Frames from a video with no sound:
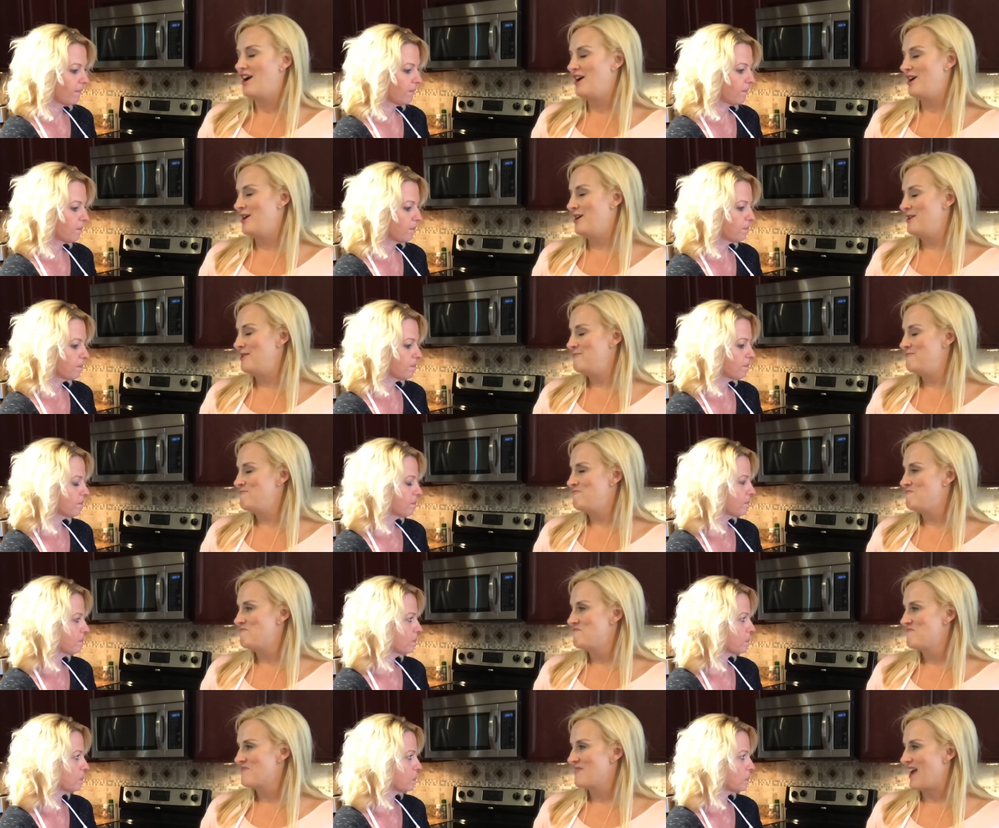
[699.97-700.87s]

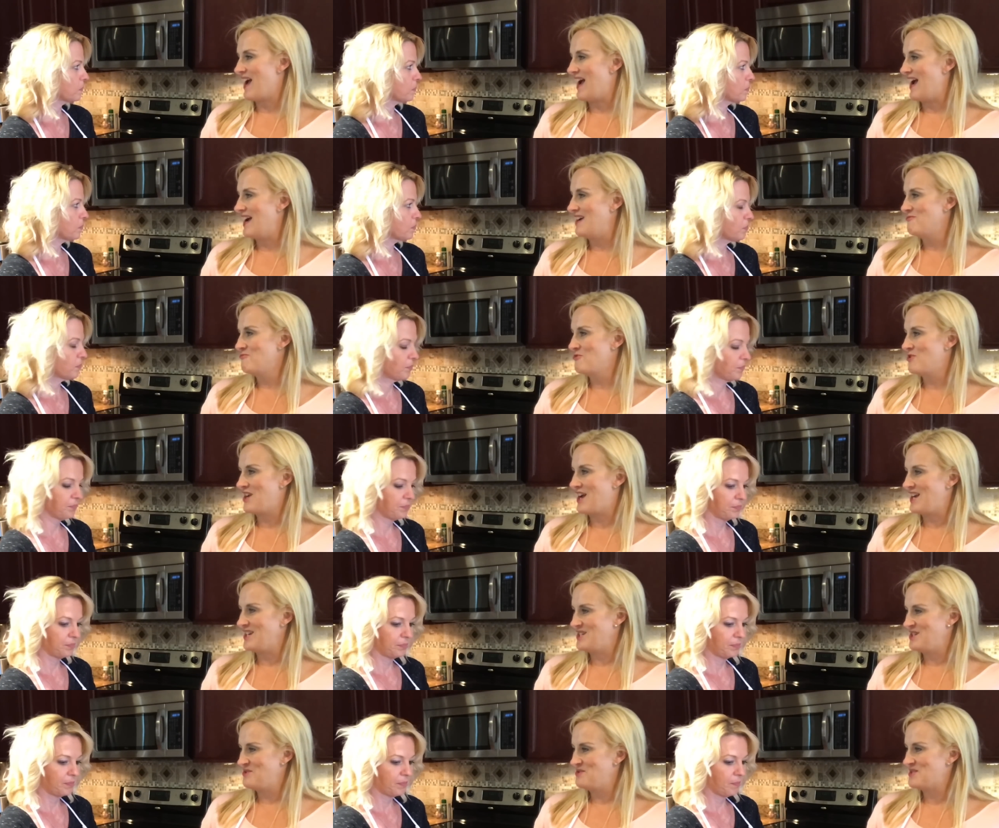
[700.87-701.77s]
Speaker 1: Um, would
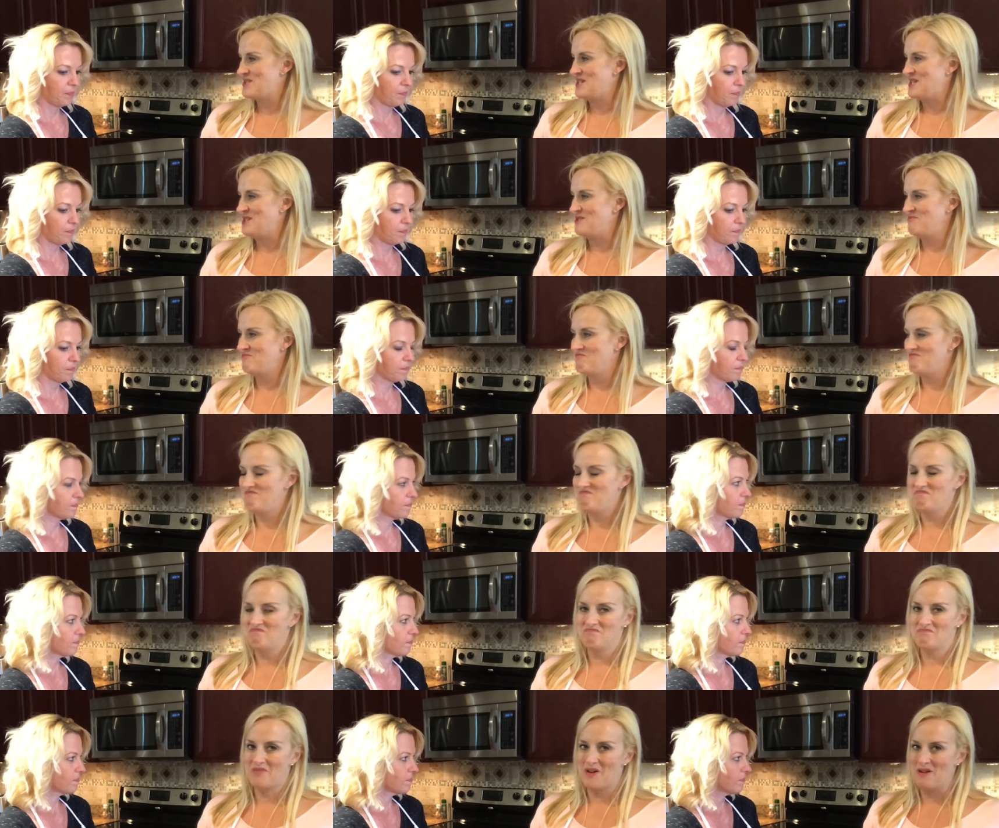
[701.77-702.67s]
I use it?
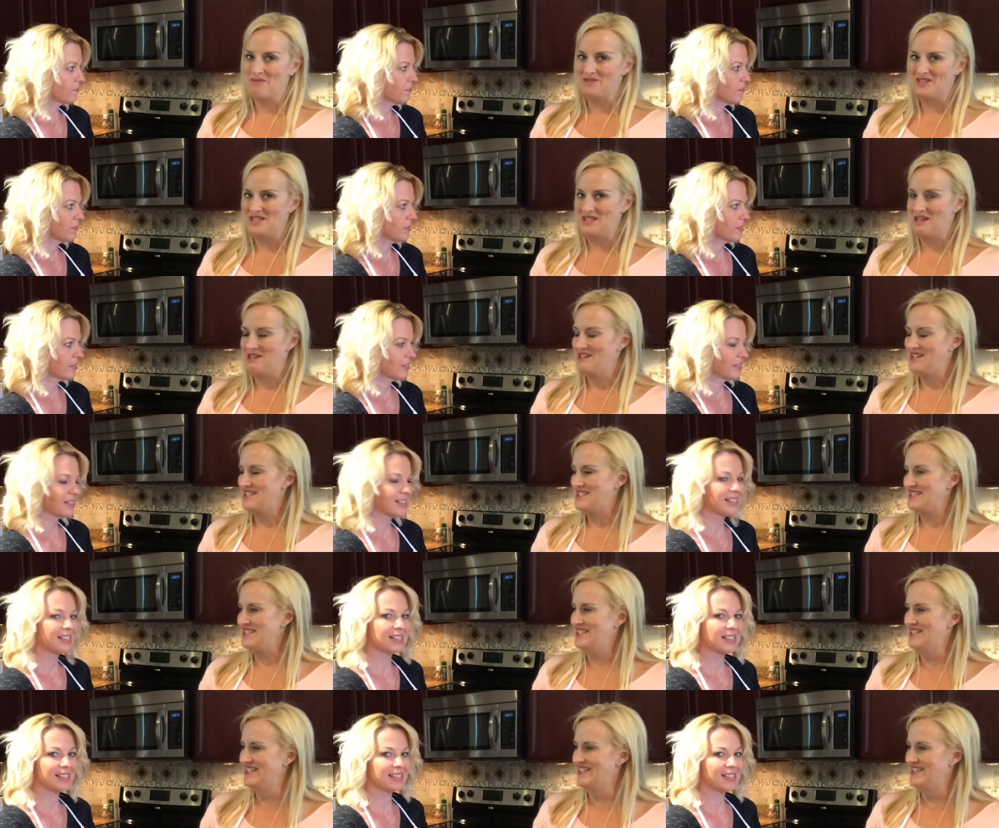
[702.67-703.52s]
Probably not.